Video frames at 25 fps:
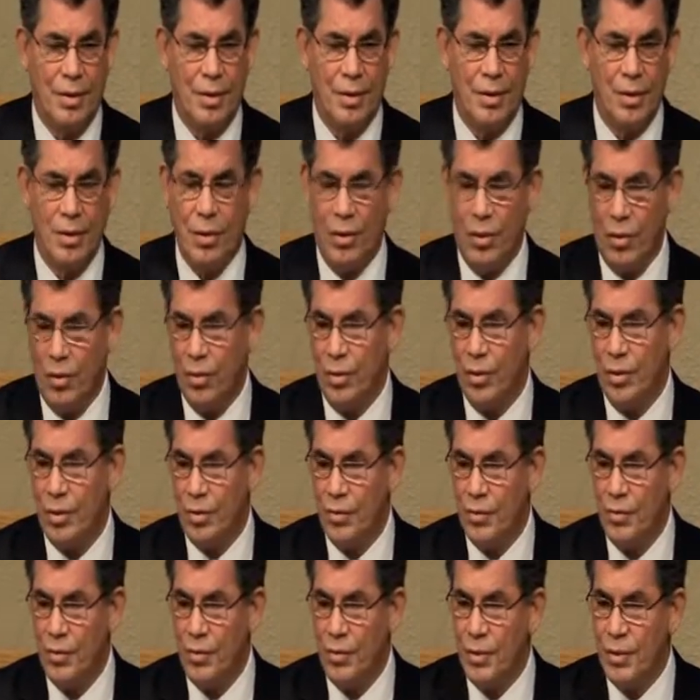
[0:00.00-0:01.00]
the Lord.
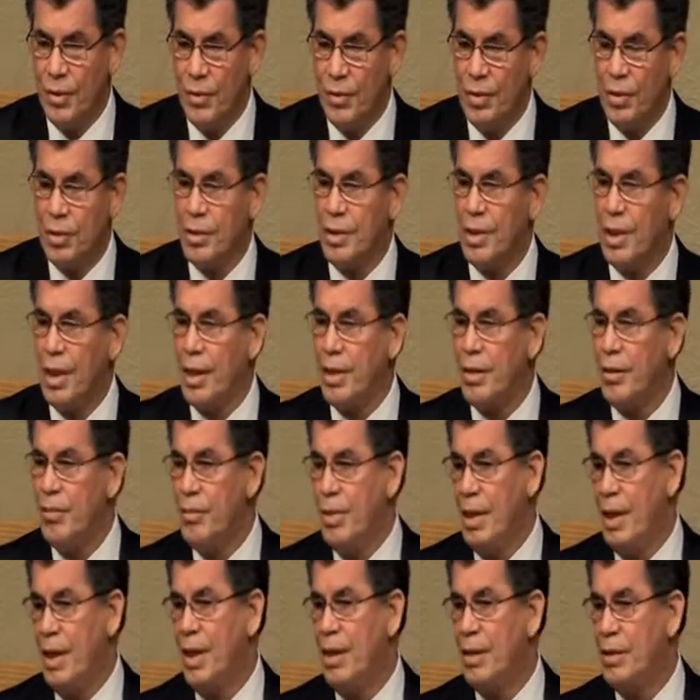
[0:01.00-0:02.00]
Just like a
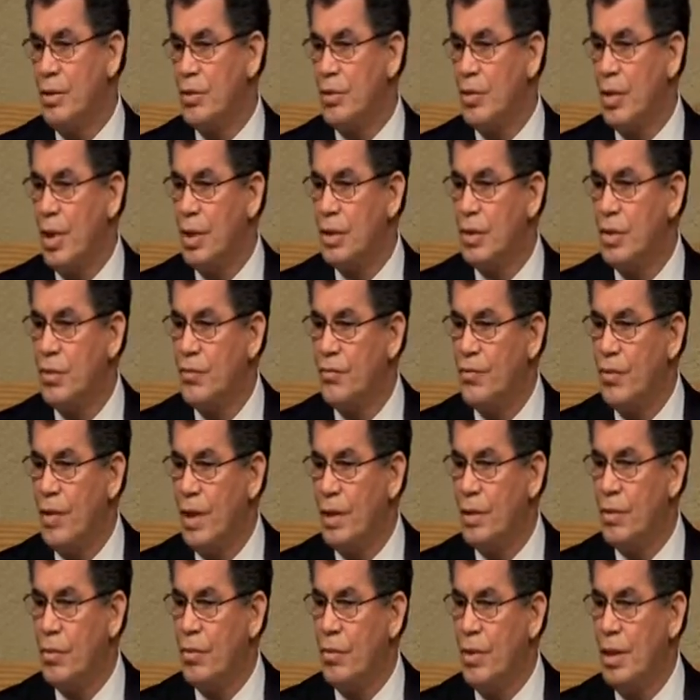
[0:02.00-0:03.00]
man tries to
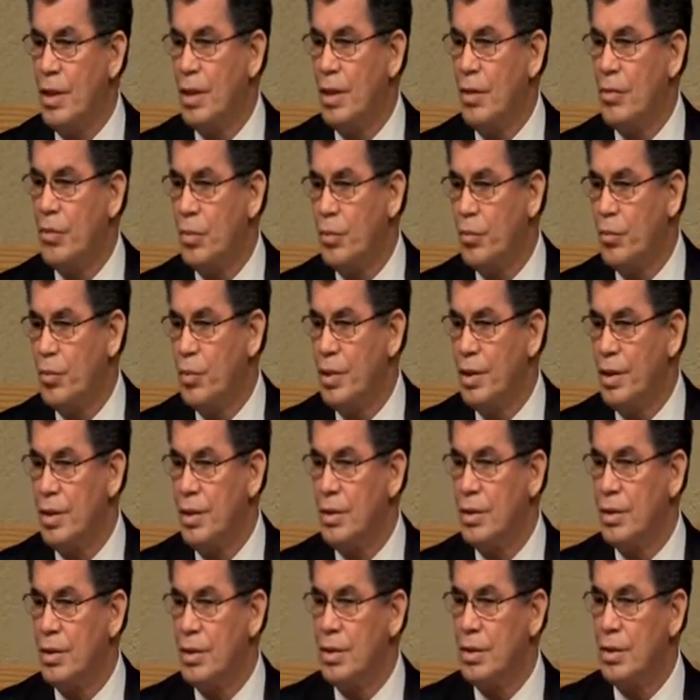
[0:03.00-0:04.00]
find a way that will
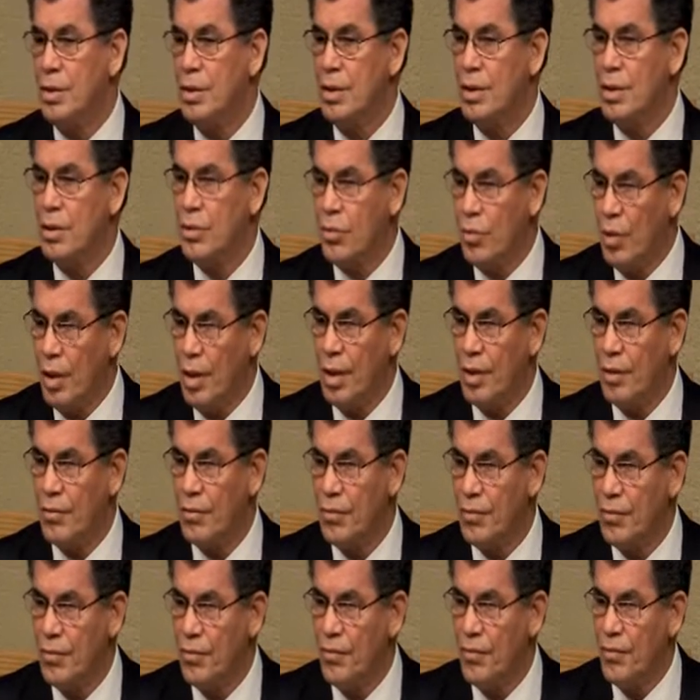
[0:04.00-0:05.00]
please his wife.
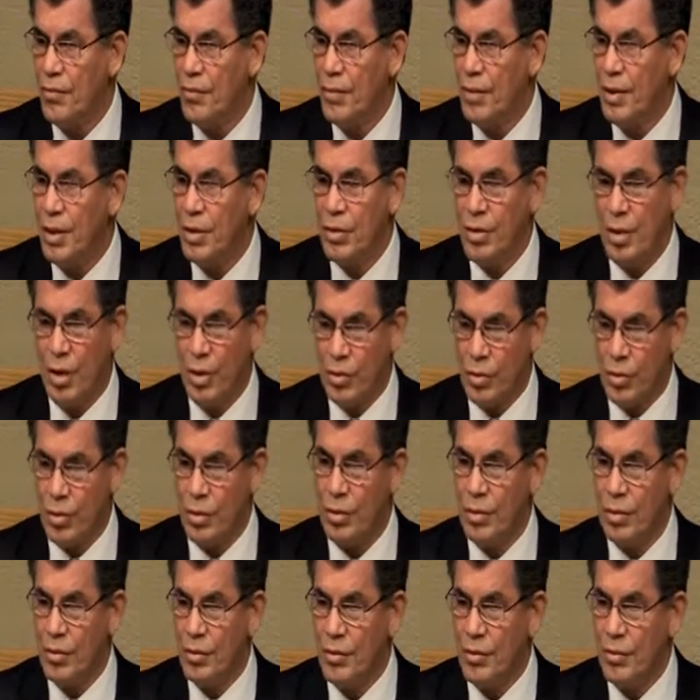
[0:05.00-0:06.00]
Is that
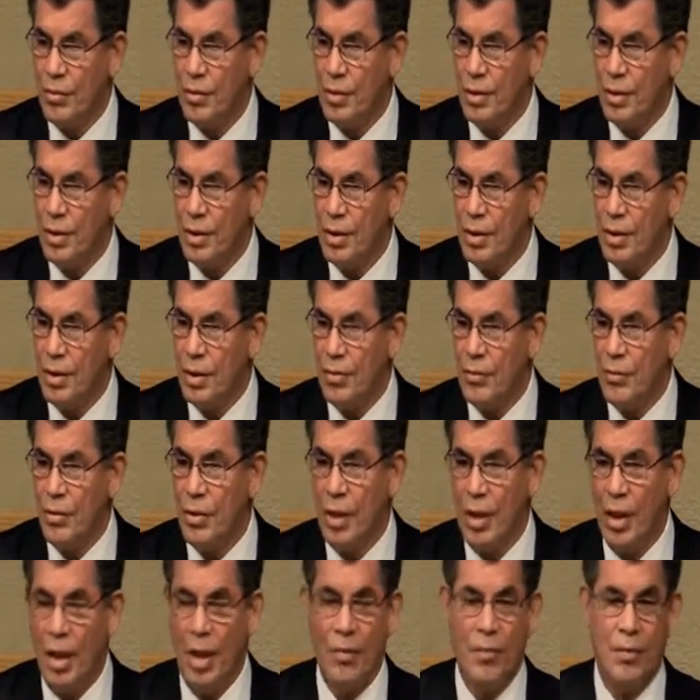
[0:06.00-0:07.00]
true? If you
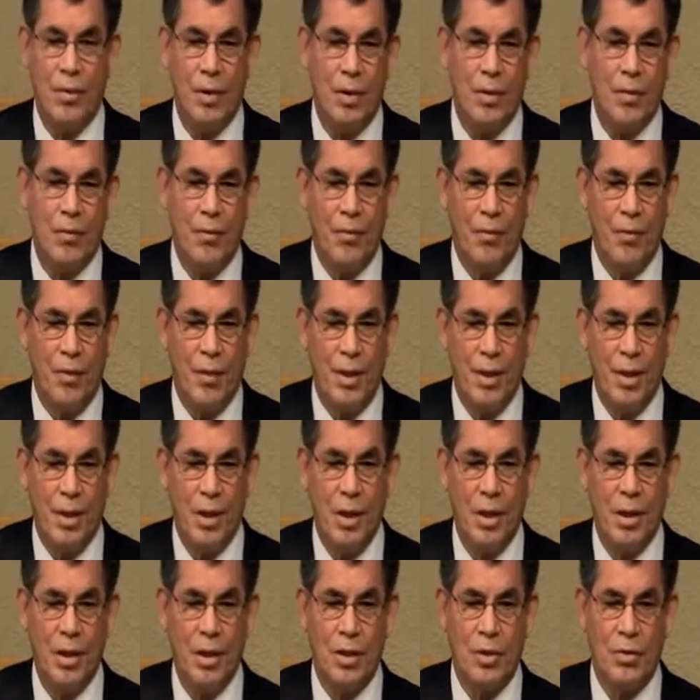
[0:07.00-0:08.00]
love her, you're
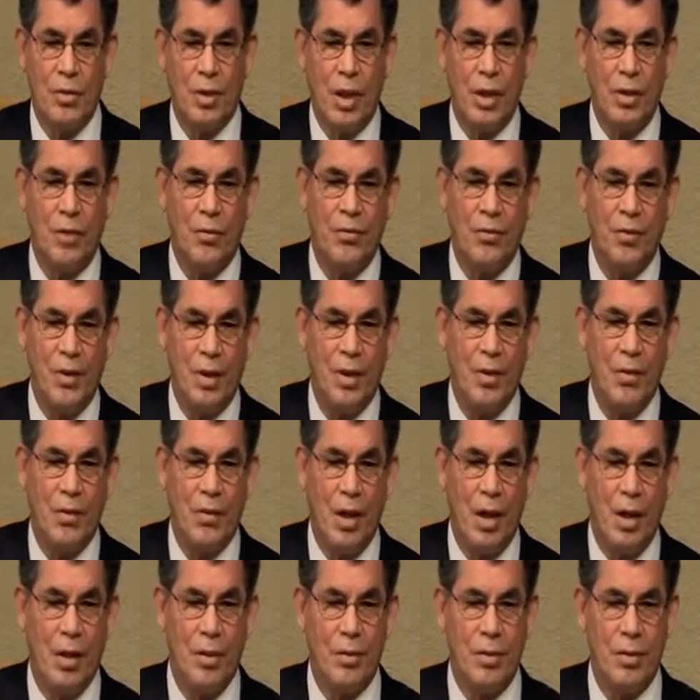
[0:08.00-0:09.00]
going to try to figure
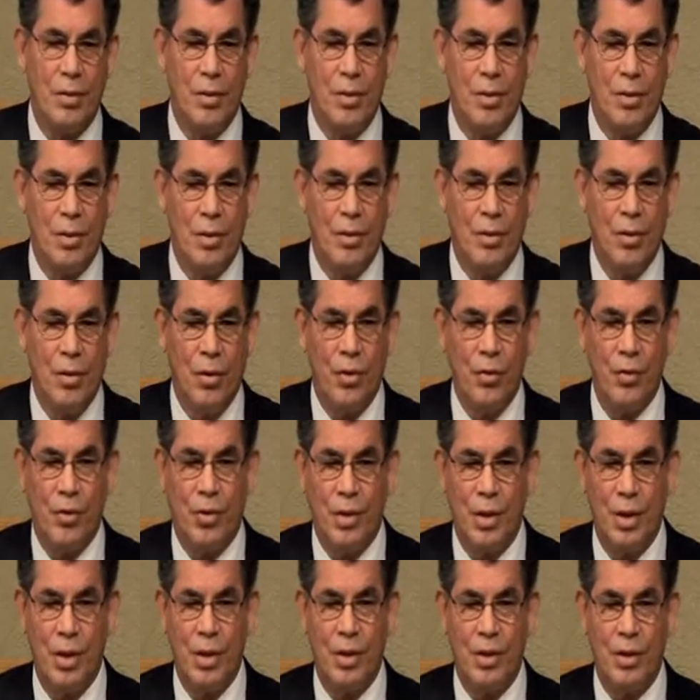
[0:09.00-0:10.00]
out those
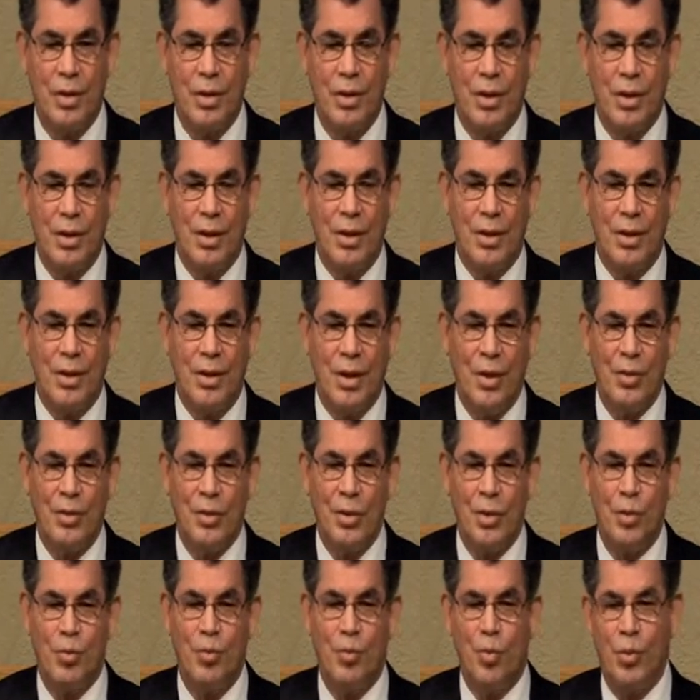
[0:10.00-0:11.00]
things that
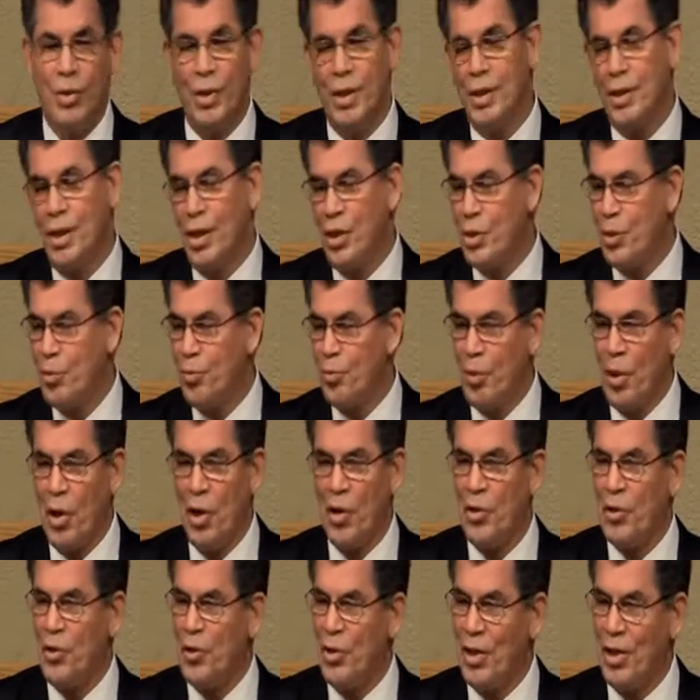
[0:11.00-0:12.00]
just bring that
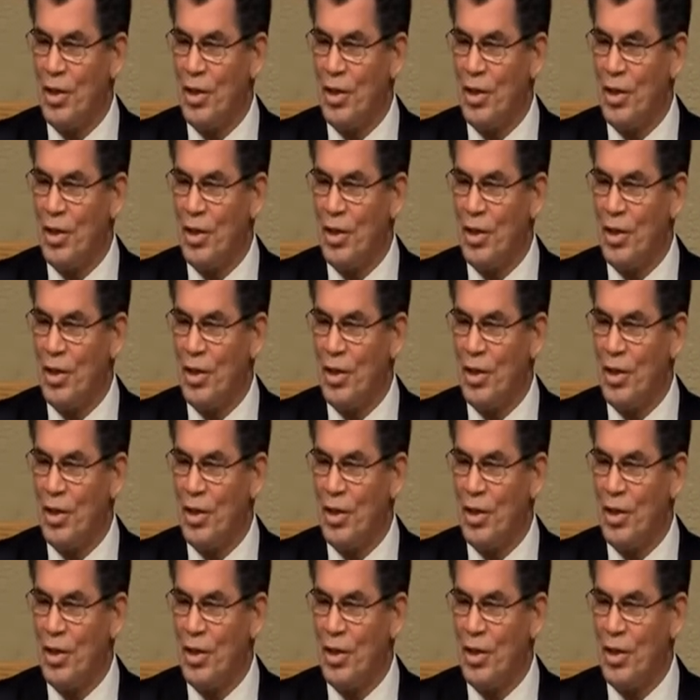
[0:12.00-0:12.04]
sparkle